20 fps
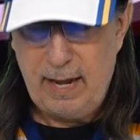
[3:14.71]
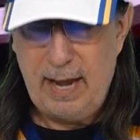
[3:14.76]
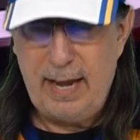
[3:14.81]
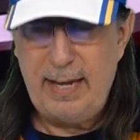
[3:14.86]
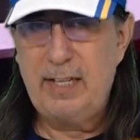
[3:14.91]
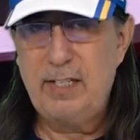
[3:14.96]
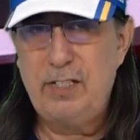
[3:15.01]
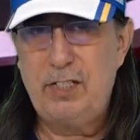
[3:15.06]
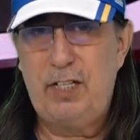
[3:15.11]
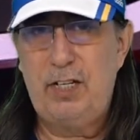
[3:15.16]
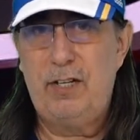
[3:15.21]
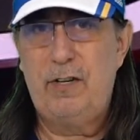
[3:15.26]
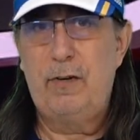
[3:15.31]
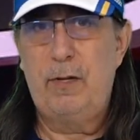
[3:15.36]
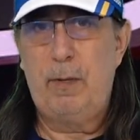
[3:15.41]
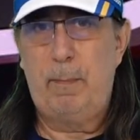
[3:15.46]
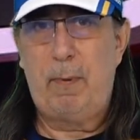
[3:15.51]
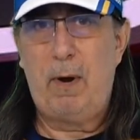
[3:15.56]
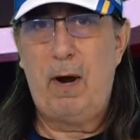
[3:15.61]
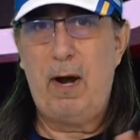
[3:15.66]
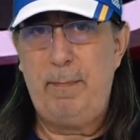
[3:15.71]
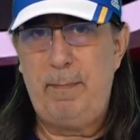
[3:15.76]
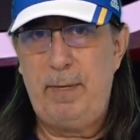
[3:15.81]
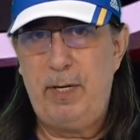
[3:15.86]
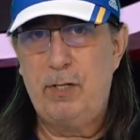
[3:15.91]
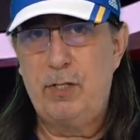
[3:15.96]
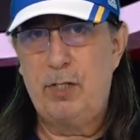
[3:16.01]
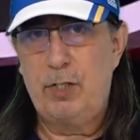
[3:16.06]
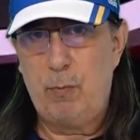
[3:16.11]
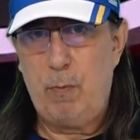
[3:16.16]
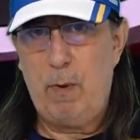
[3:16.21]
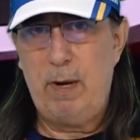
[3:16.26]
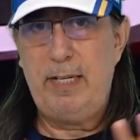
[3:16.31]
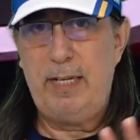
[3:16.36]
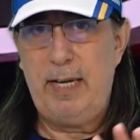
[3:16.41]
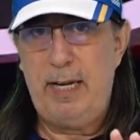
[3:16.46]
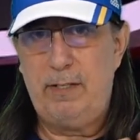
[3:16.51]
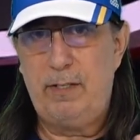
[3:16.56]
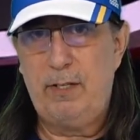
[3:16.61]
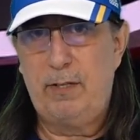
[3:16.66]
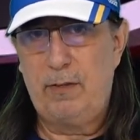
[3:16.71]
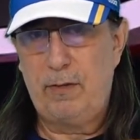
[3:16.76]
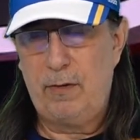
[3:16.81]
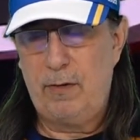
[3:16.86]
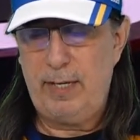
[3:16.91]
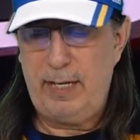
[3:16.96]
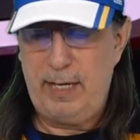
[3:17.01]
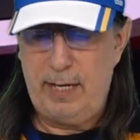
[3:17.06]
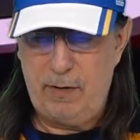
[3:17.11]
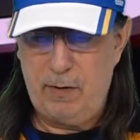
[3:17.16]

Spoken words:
I consider the prime years 28 to 30.